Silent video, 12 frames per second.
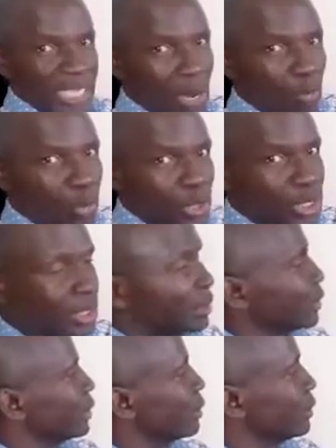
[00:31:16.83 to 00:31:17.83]
They are watching.
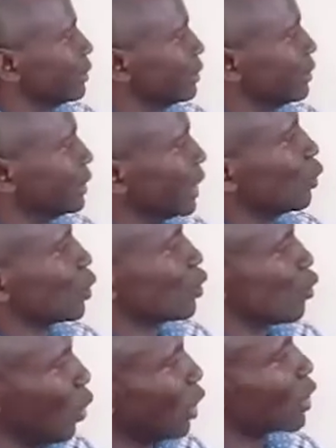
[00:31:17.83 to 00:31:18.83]
They
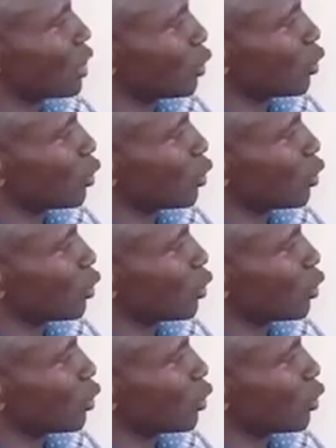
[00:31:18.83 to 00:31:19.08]
would want